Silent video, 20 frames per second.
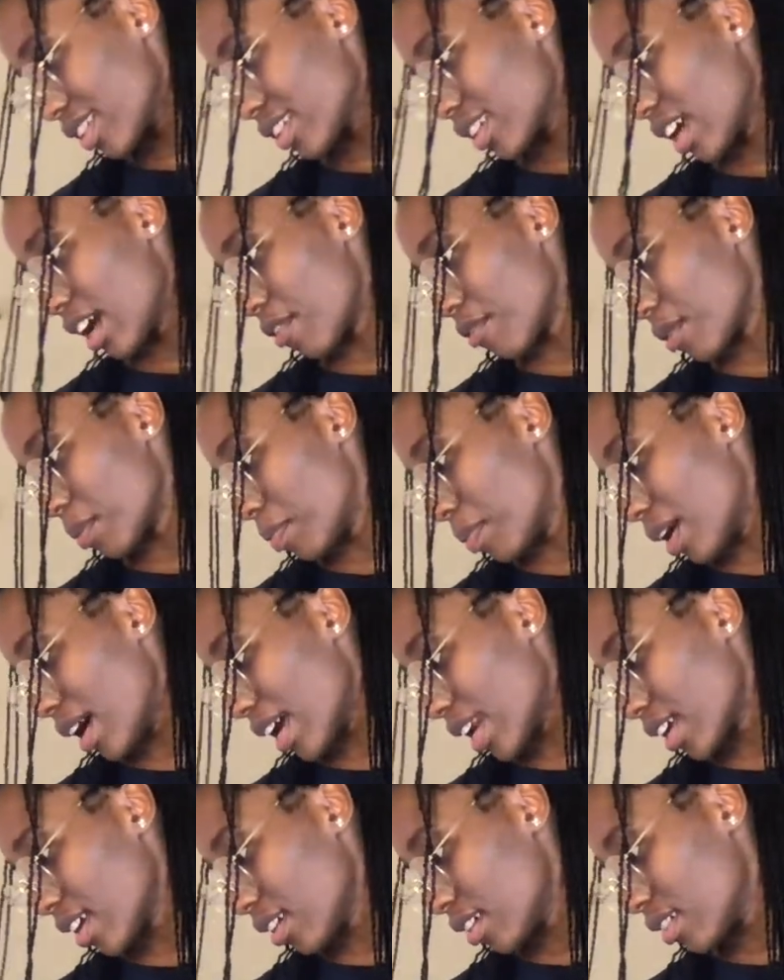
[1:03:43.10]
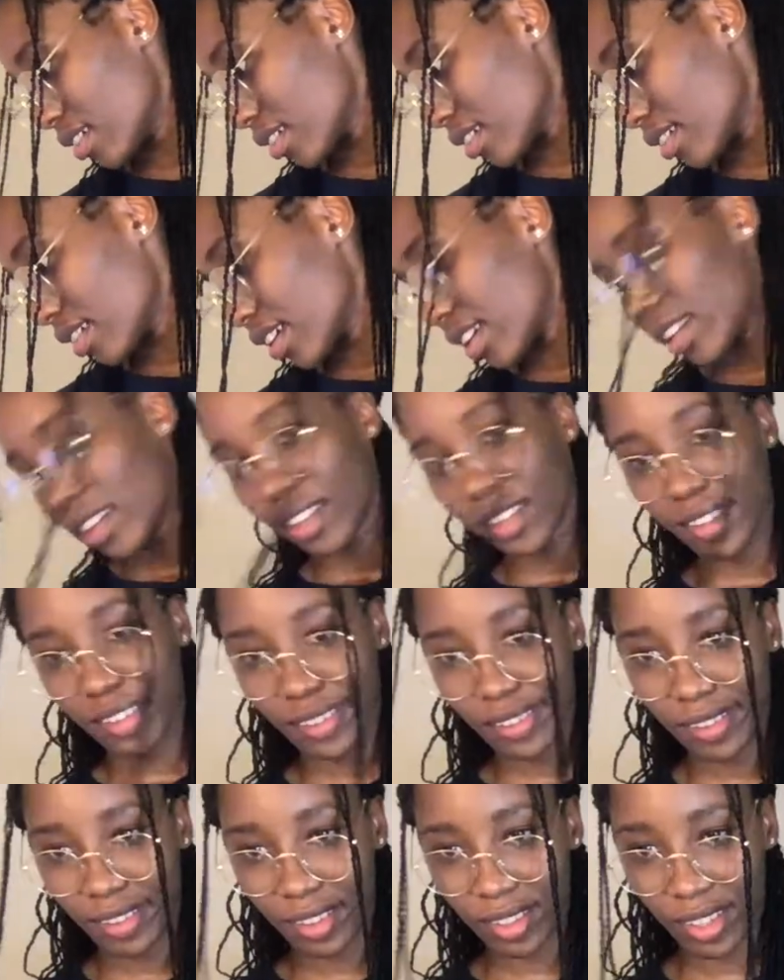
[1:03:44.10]
Everybody,
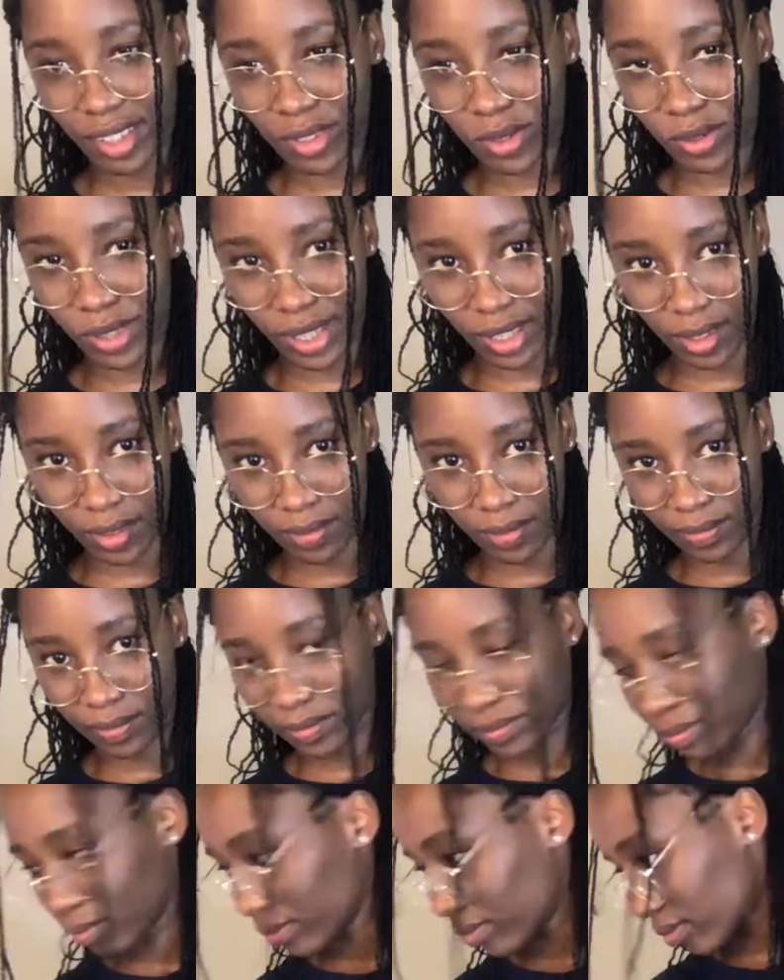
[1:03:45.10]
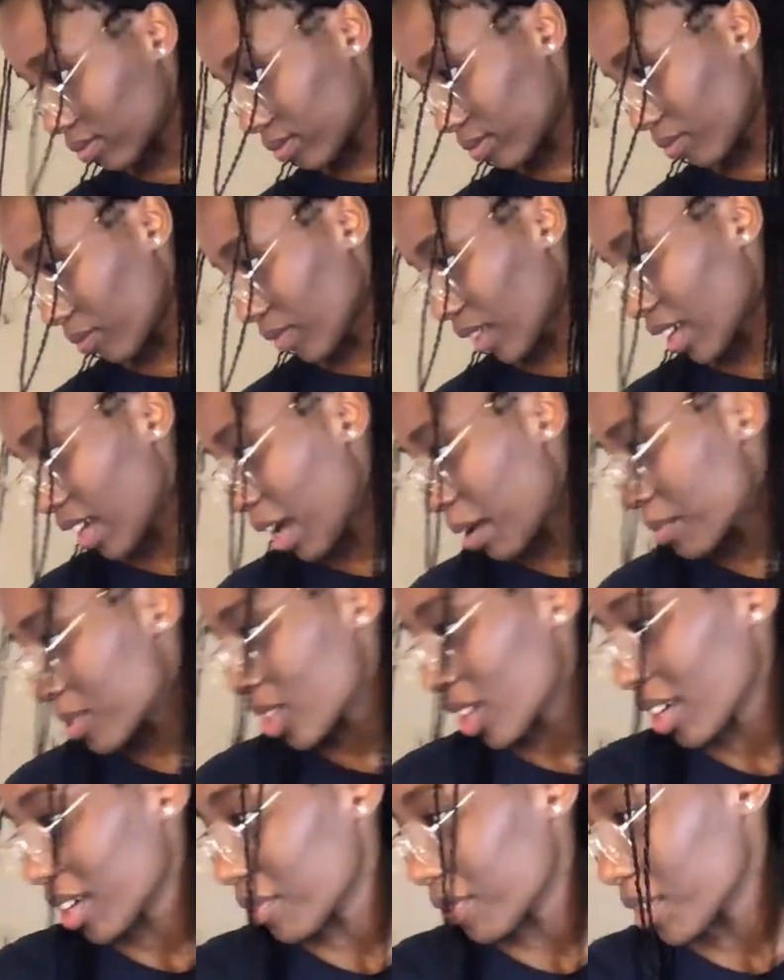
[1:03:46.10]
are you guys ready? I'm
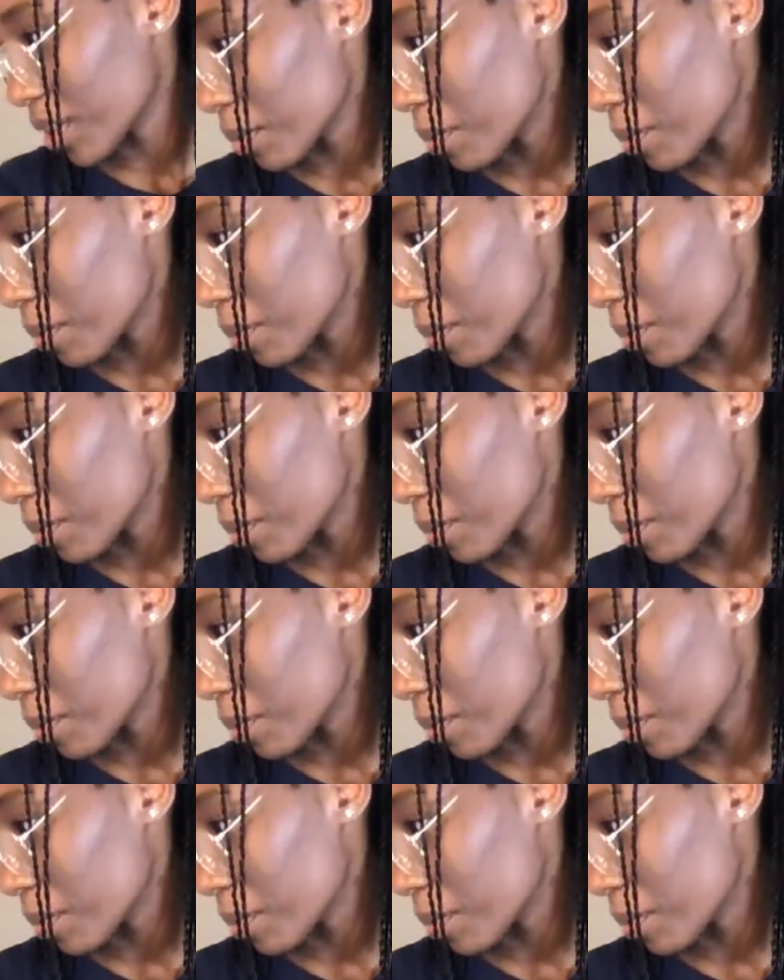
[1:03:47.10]
sorry for the